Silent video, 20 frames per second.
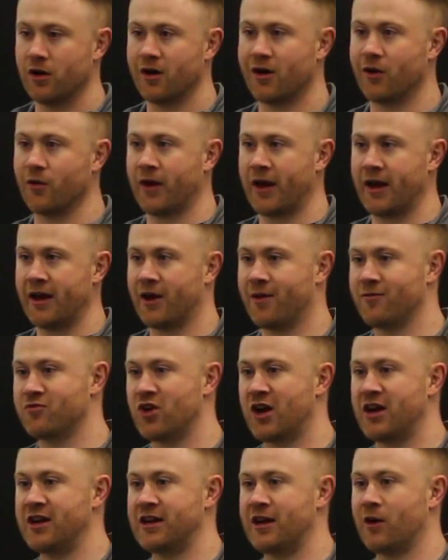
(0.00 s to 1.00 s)
okay, I'm
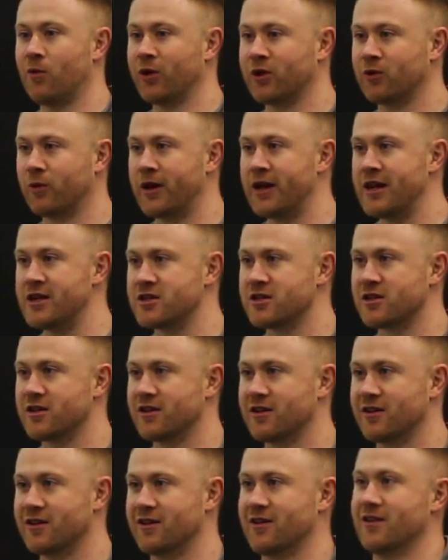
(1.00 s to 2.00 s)
training now, what do I eat?
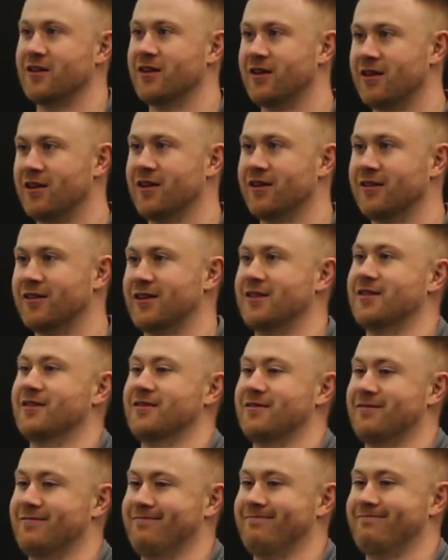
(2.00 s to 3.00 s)
It's like,
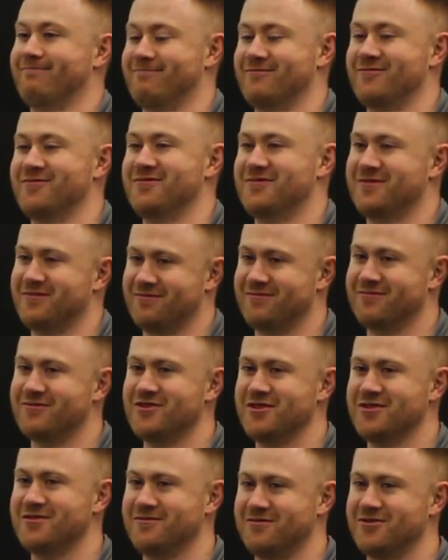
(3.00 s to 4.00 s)

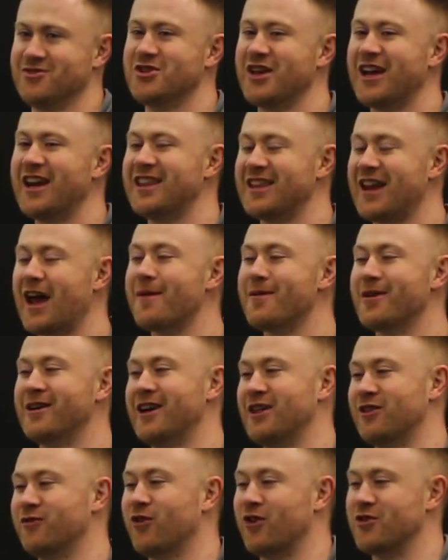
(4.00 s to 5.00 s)
just get into the habit of
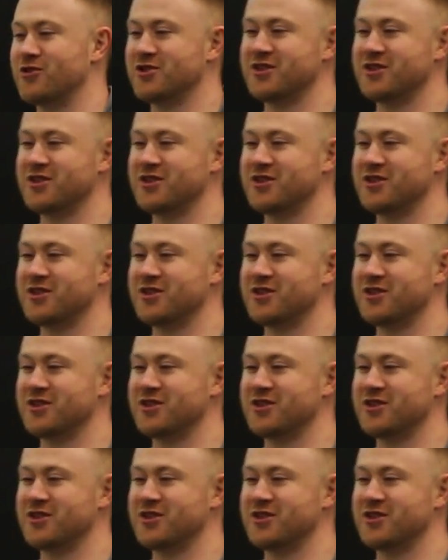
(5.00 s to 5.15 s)
this first.